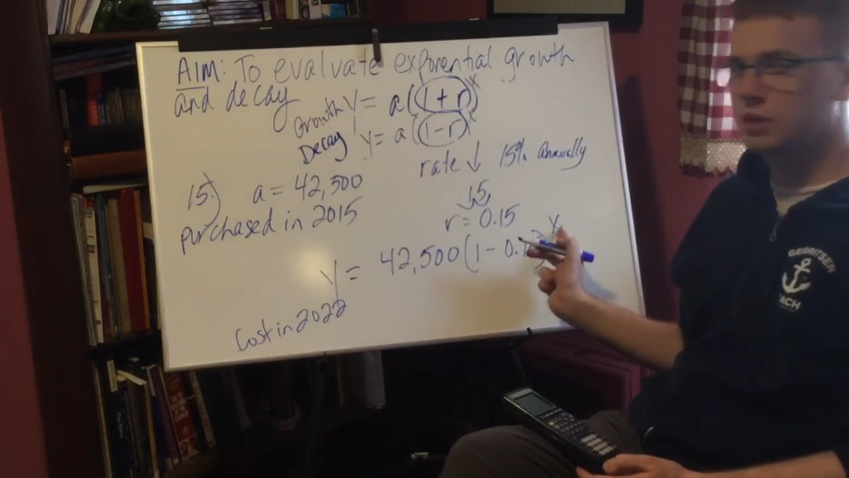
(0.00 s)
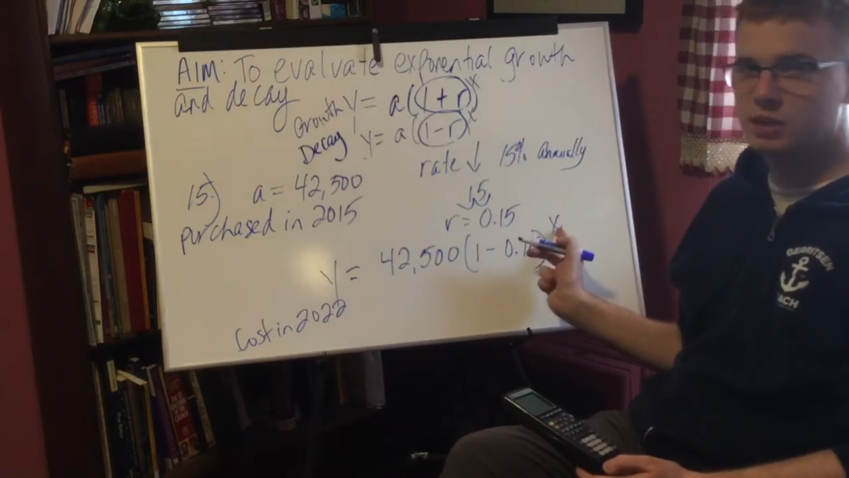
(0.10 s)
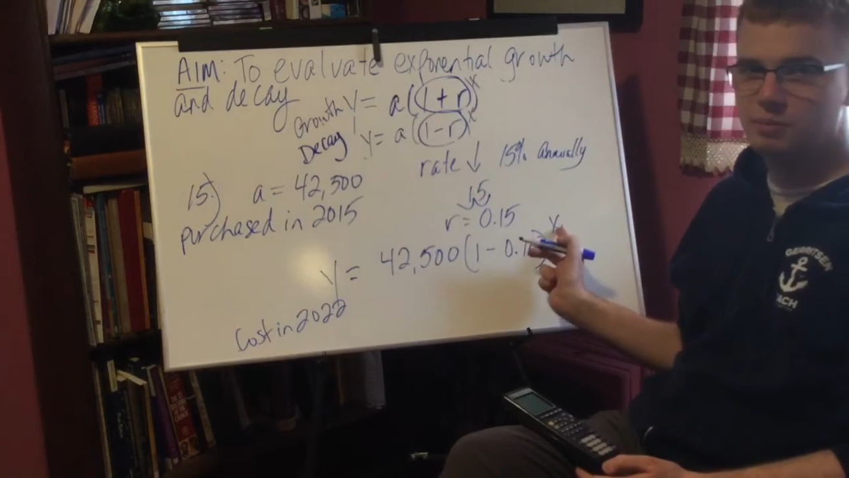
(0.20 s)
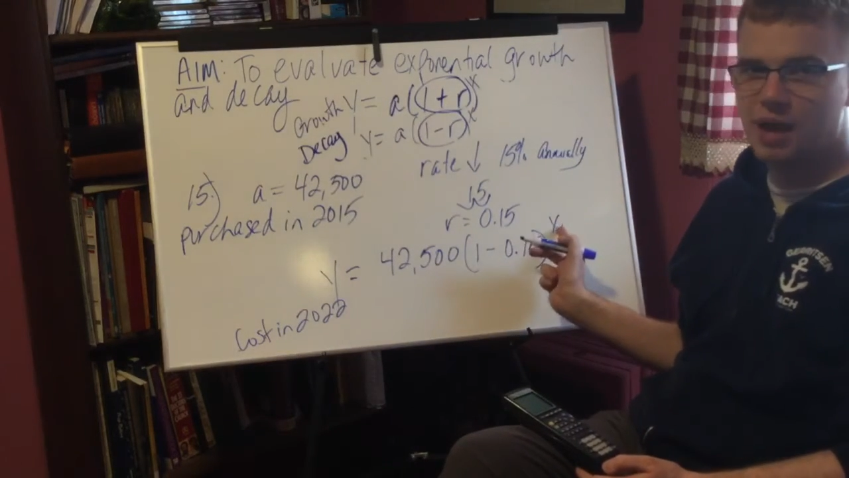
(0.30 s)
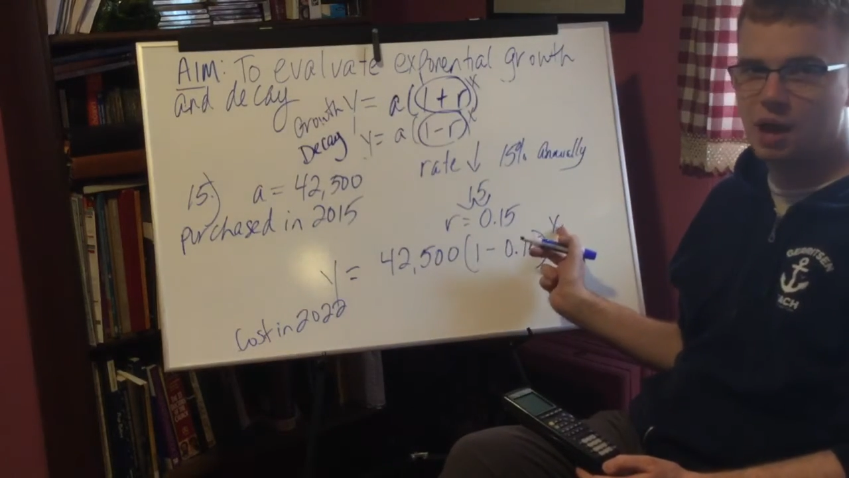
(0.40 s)
as
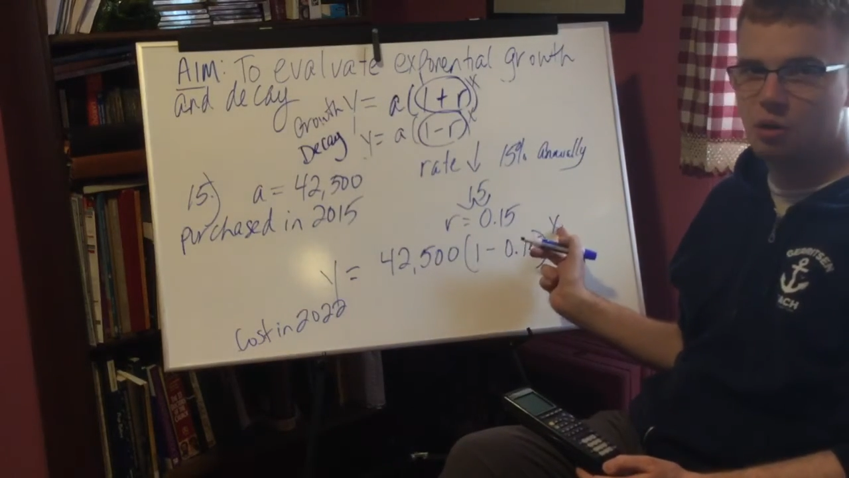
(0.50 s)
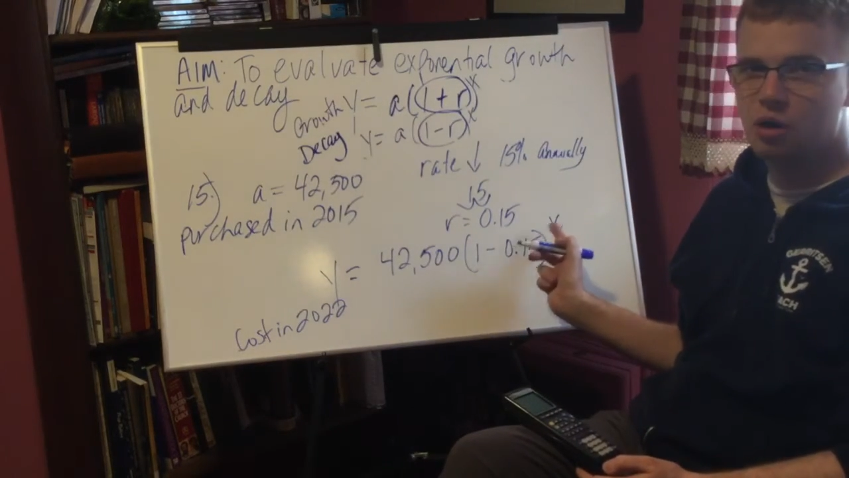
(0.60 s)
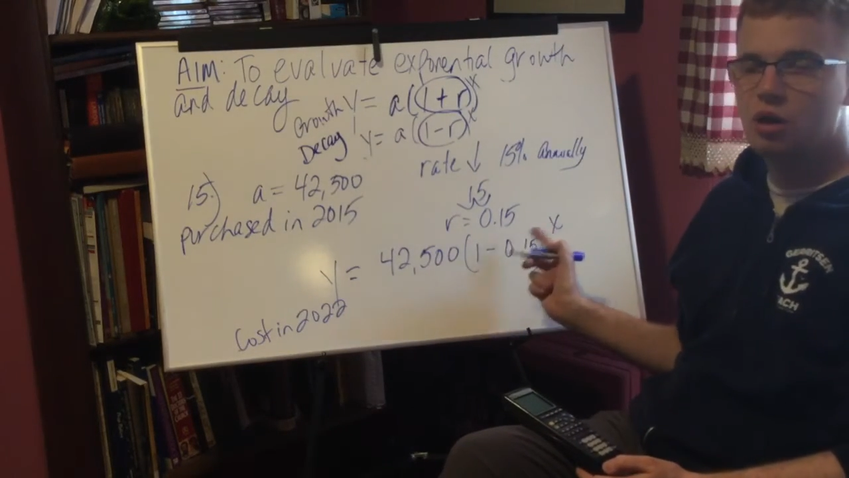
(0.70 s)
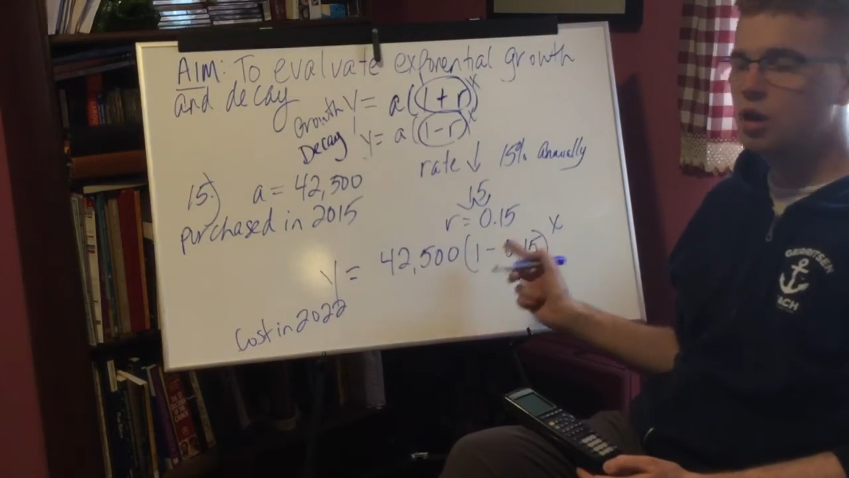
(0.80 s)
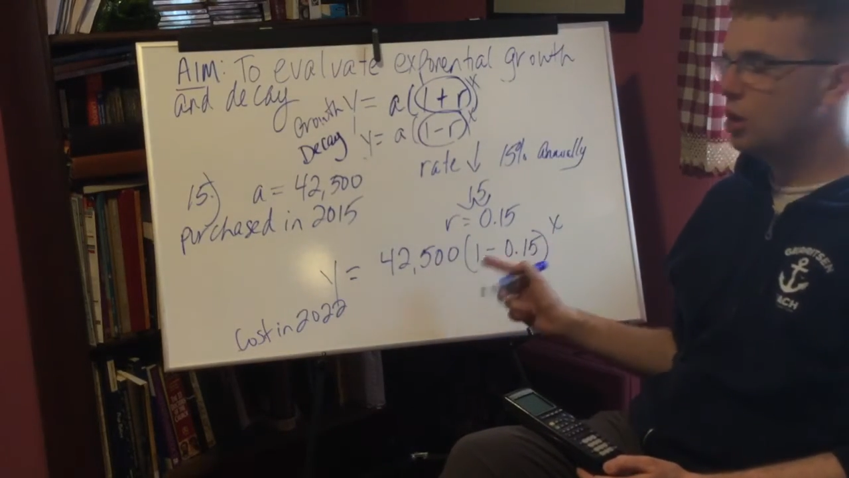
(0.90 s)
the
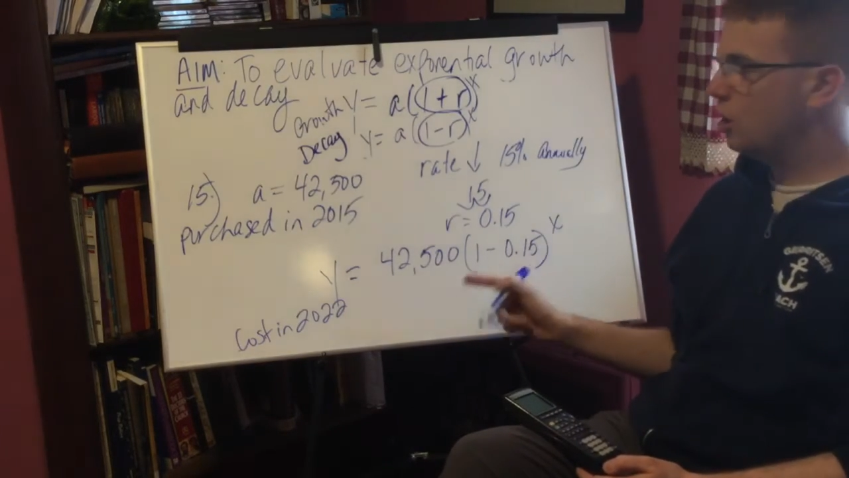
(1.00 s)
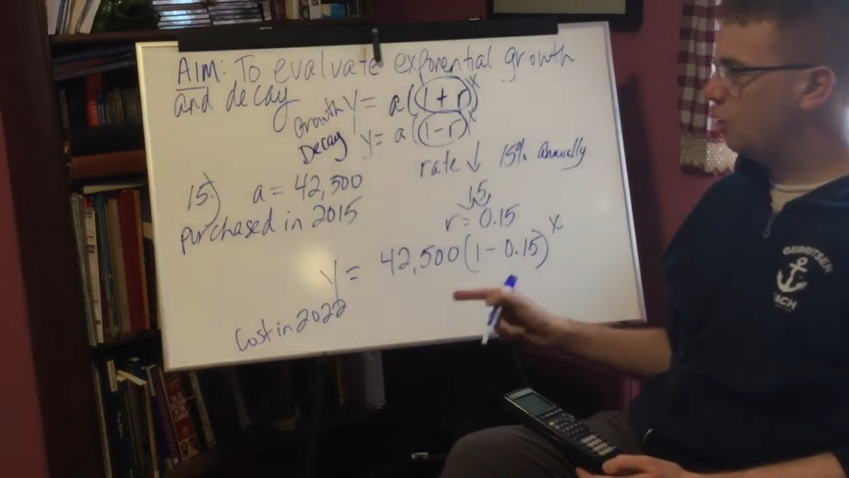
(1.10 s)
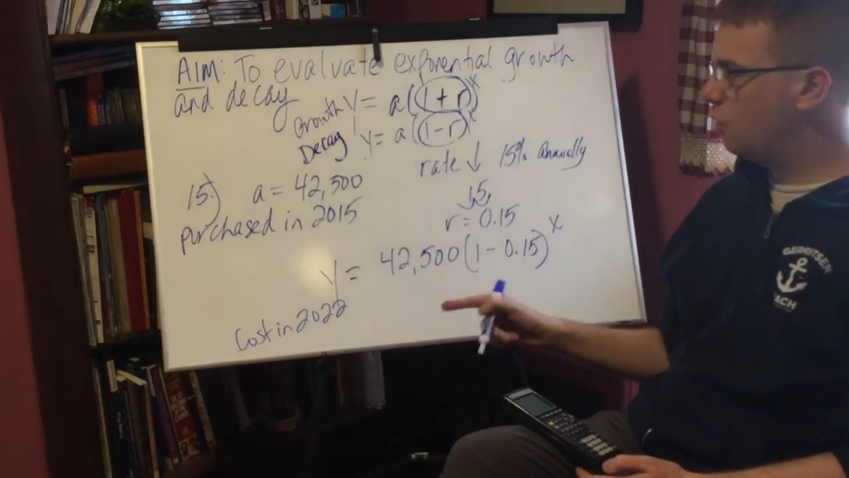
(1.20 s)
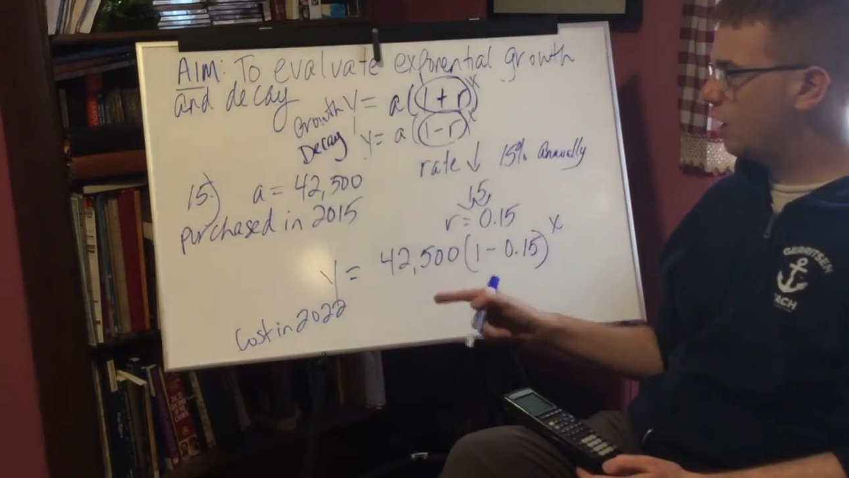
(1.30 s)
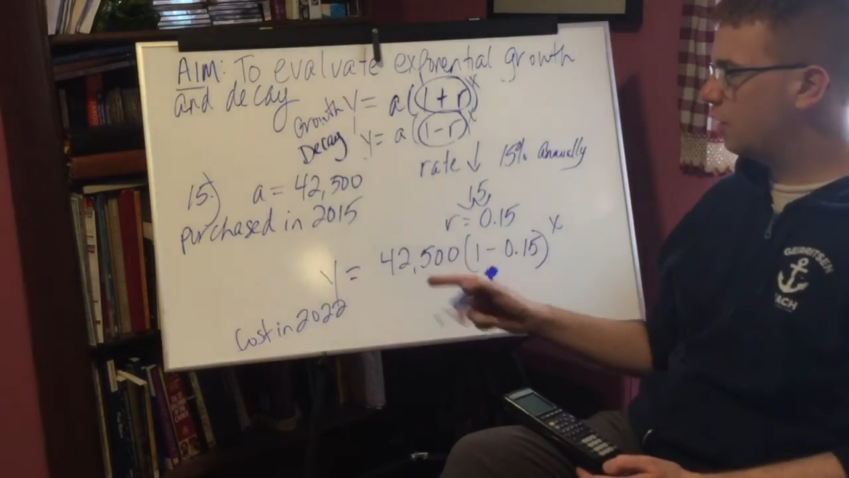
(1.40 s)
power.
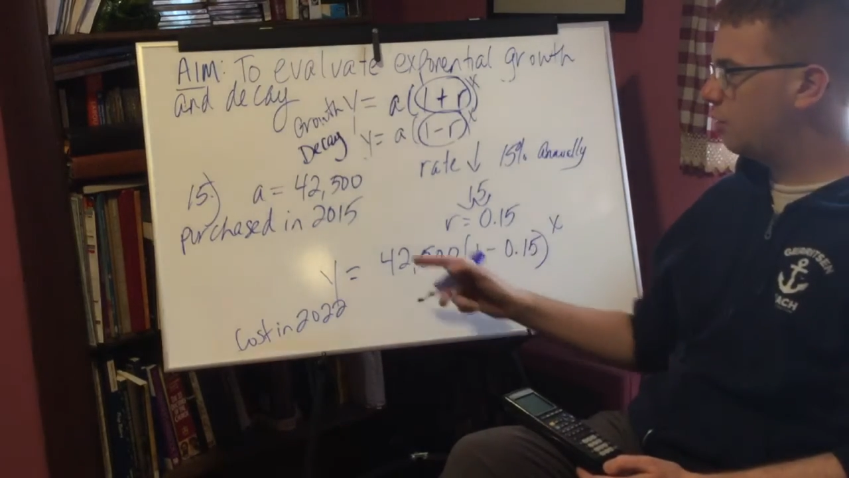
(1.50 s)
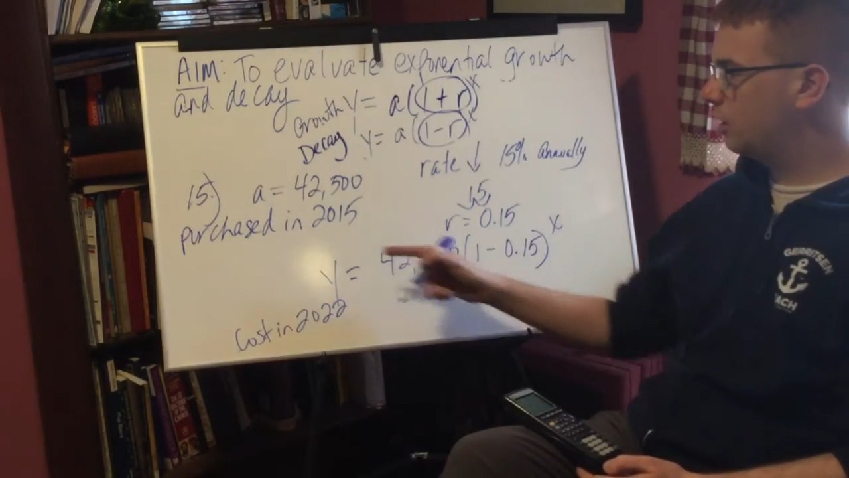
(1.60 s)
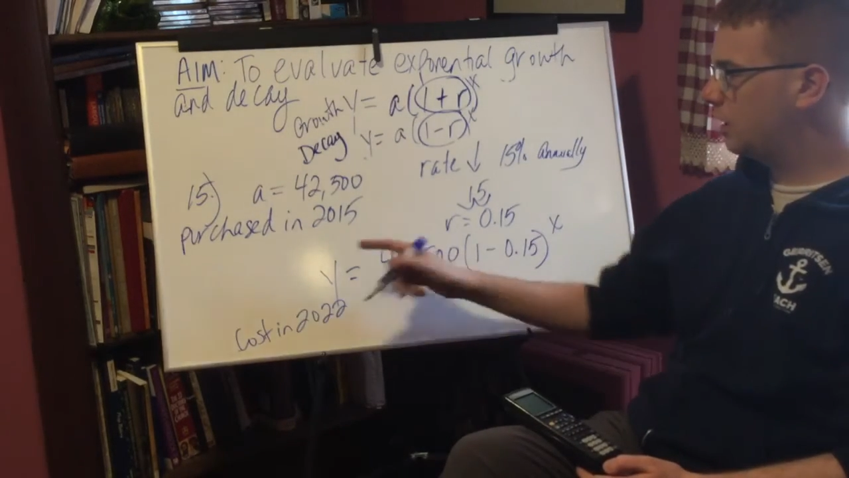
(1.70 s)
We're going to put